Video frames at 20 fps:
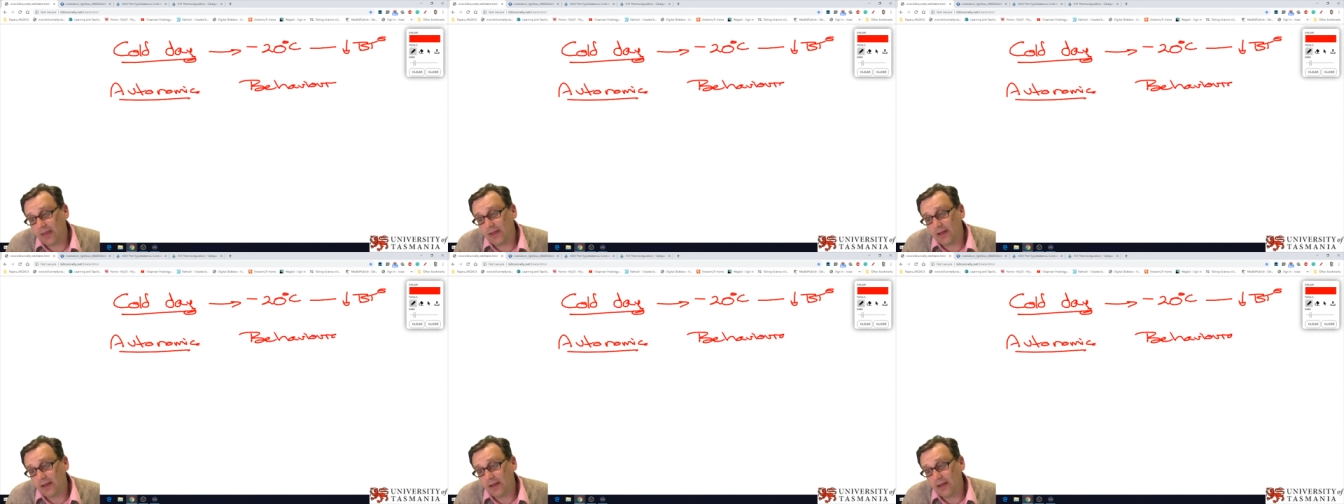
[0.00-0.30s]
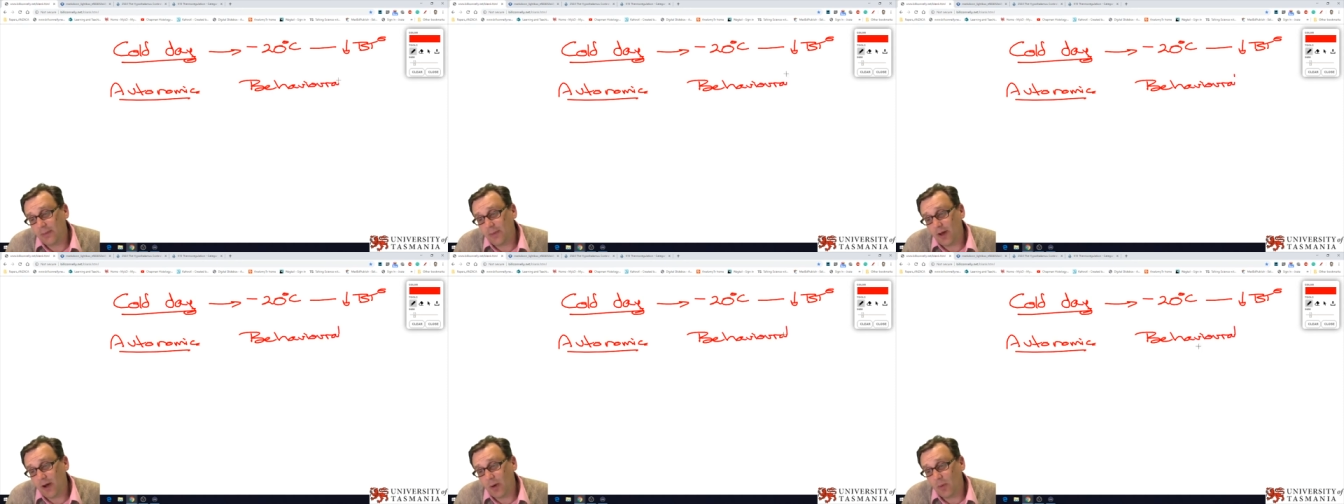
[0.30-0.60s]

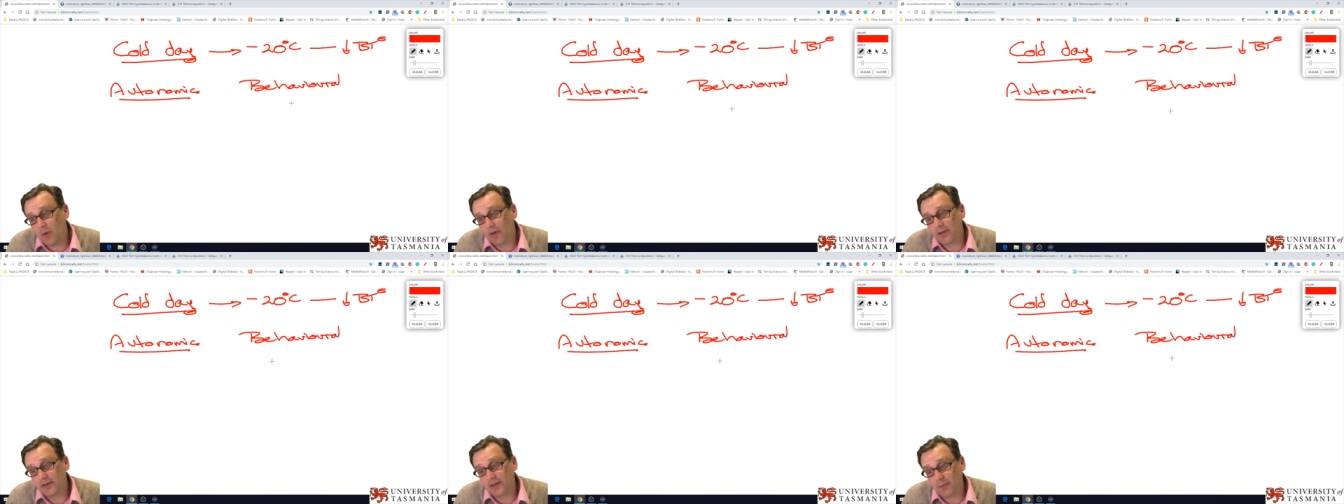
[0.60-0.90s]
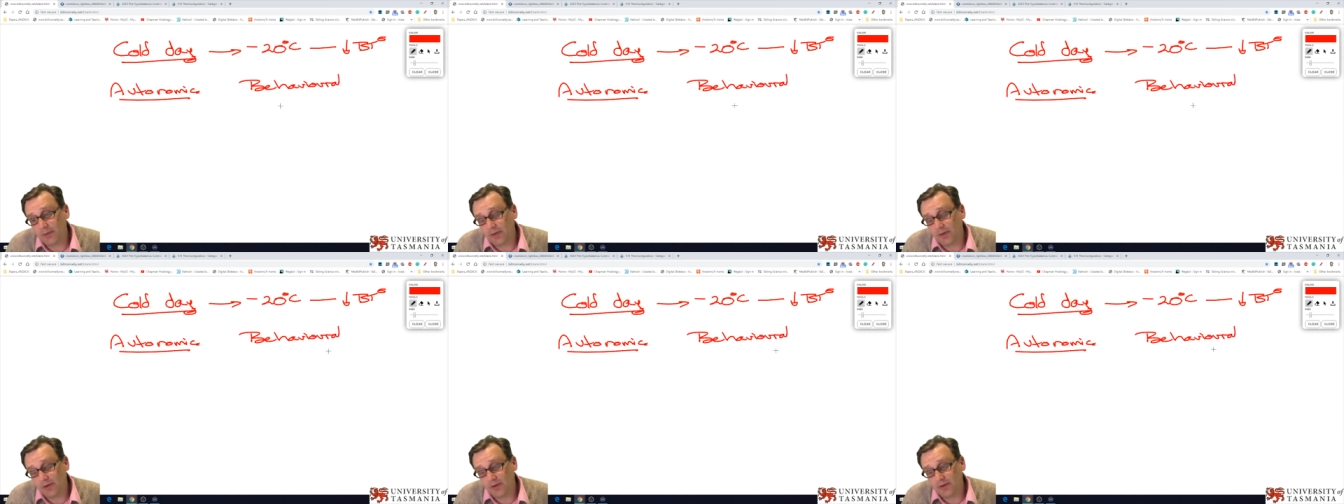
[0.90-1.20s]
start thinking
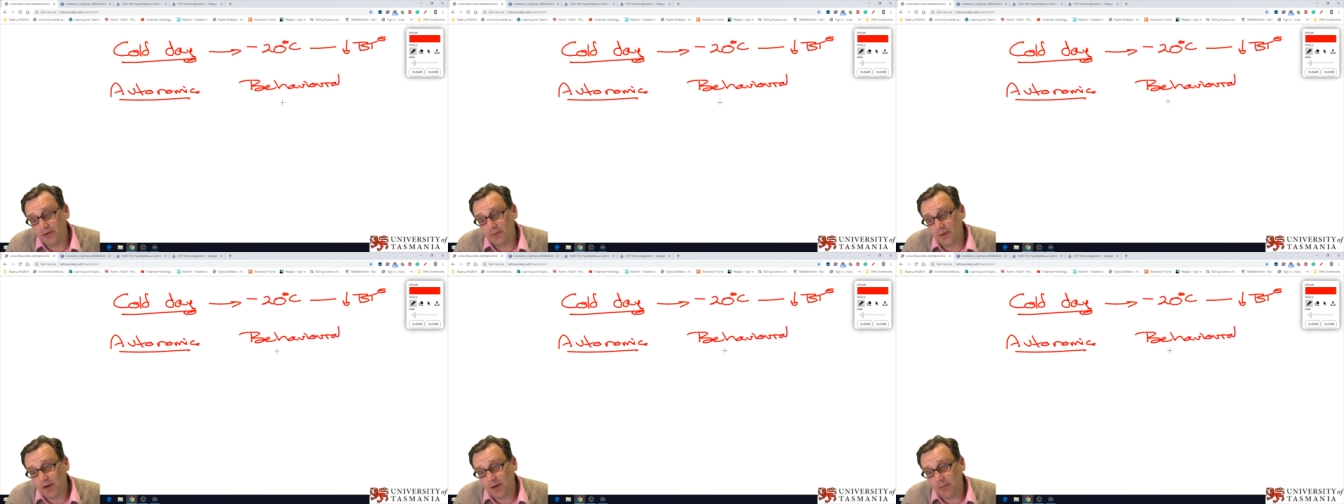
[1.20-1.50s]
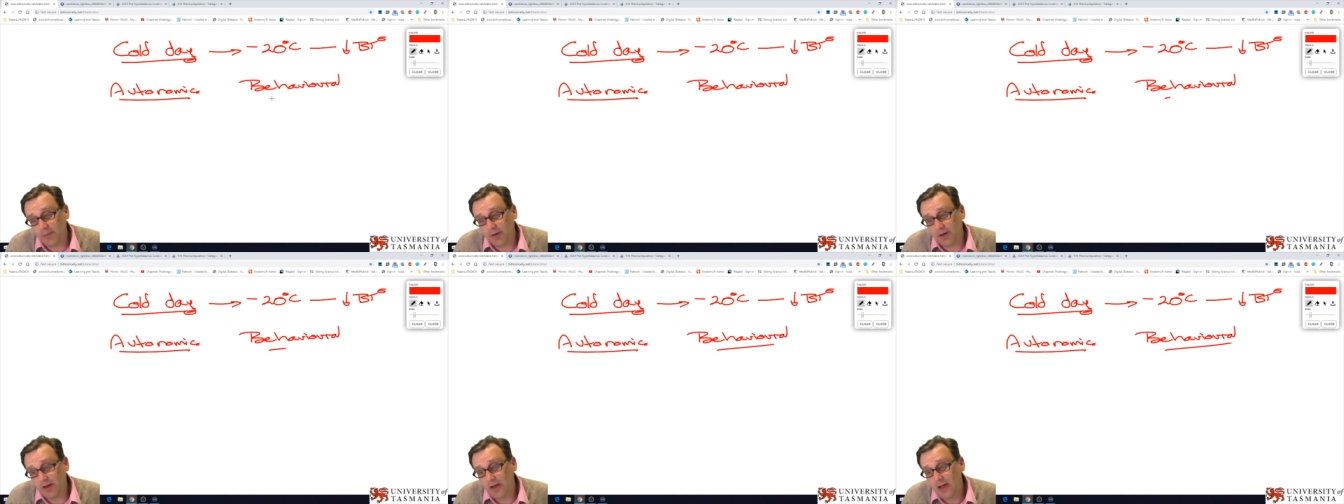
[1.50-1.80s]
about what some of
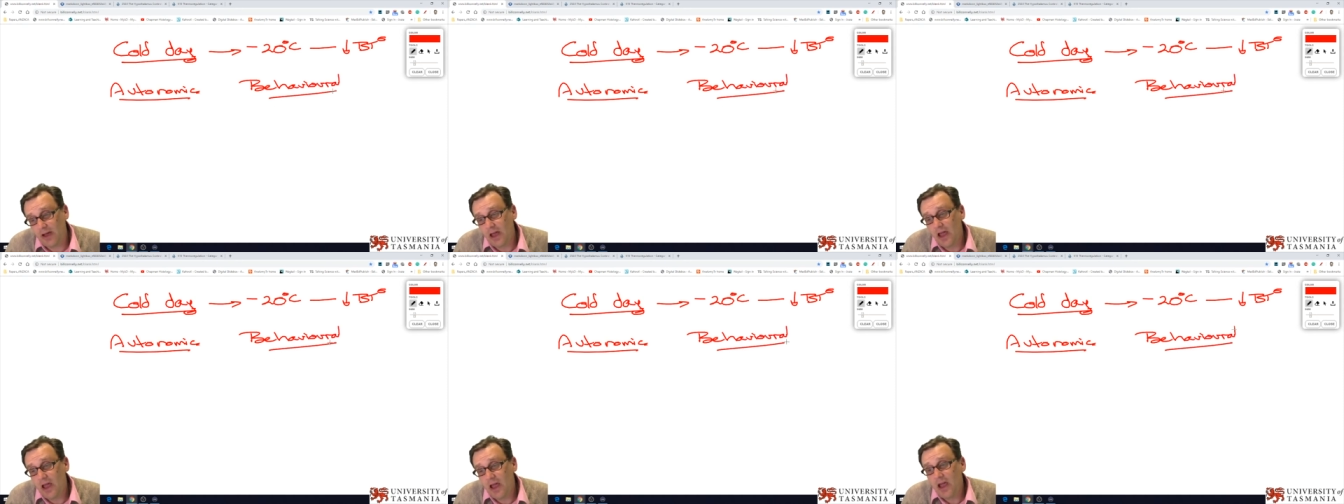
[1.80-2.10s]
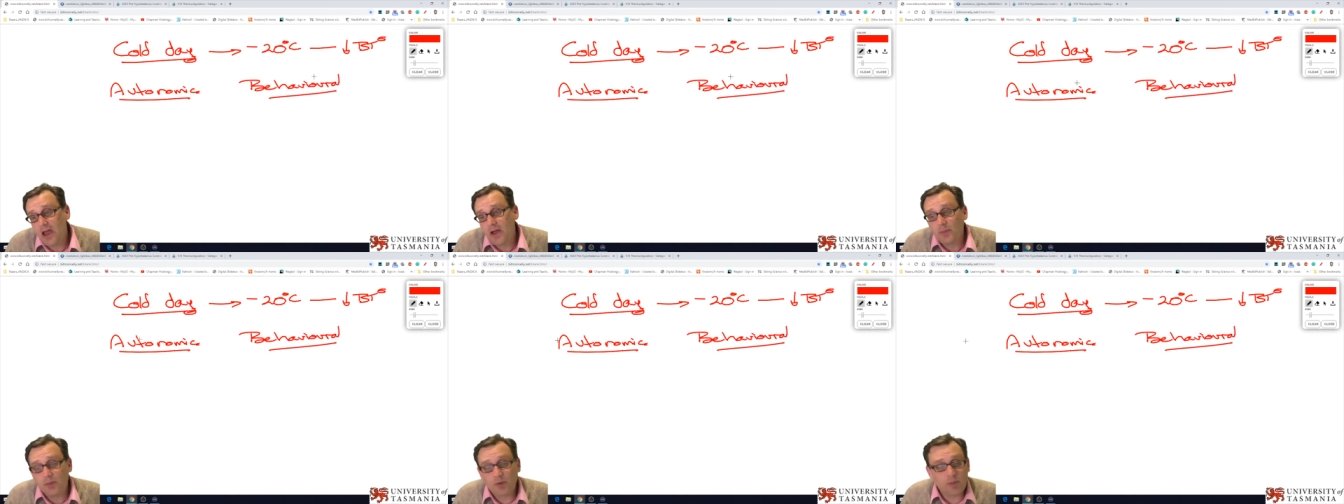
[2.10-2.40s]
those might
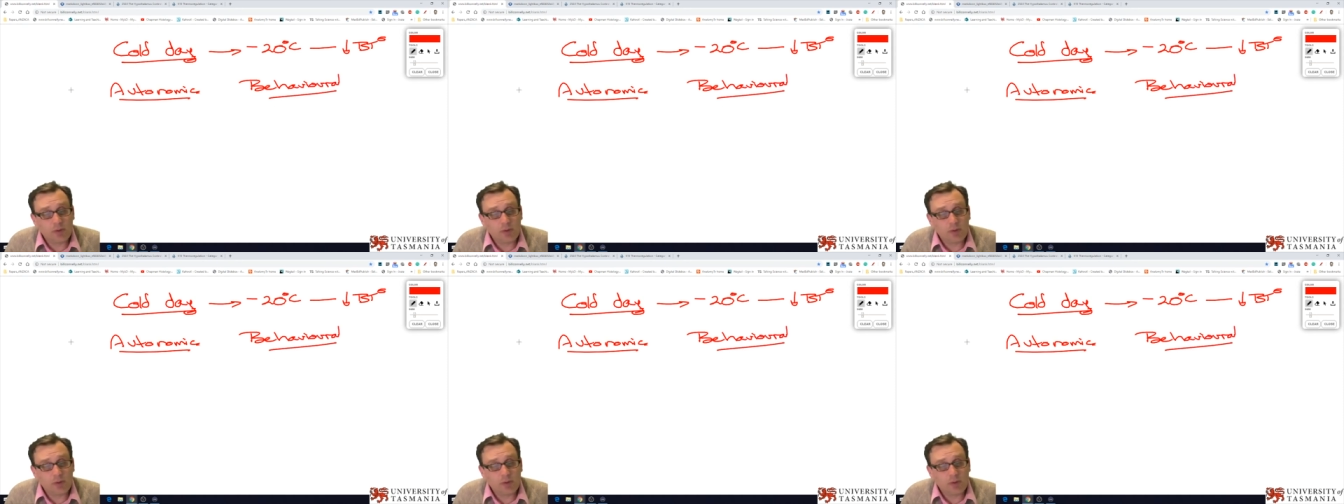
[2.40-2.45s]
be.